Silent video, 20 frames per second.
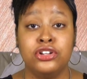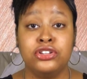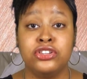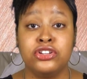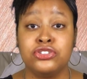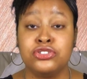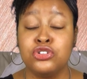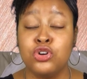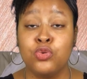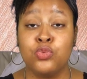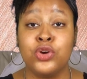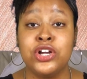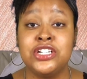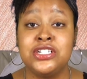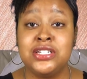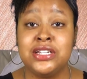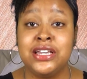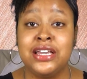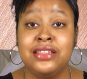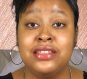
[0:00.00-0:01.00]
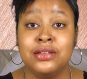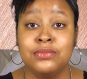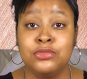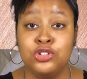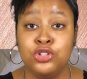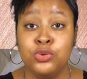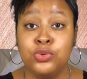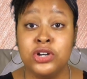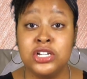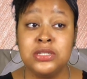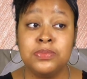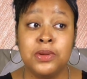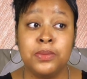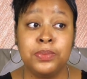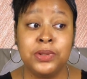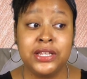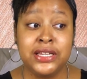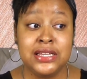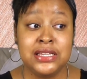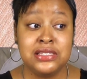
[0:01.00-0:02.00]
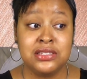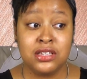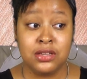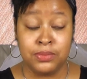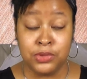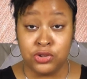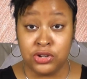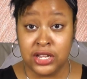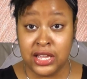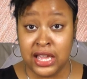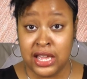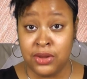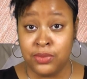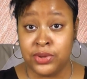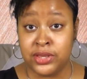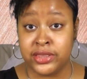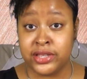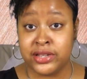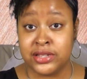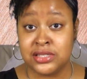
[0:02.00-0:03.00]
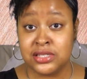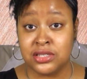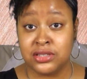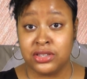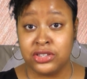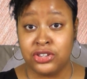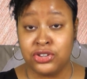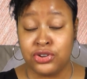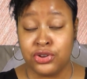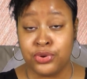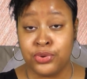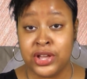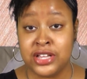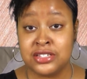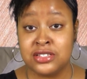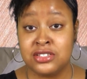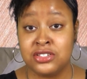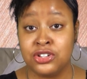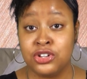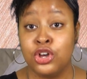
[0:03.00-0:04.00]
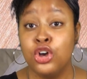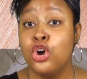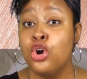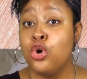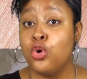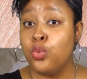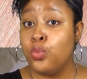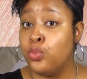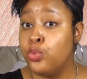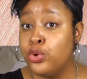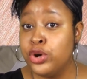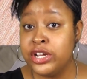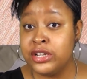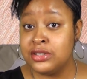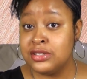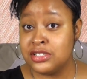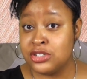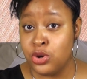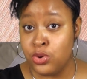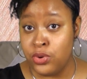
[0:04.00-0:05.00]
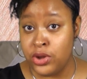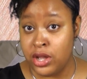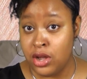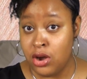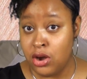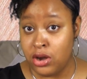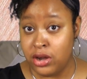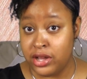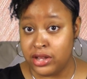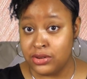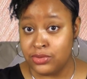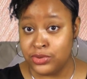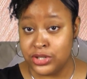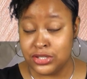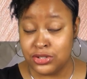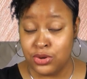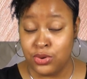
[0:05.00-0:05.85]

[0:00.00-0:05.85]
There's no rush to get them to us, but please communicate with us, you know, as to what's going on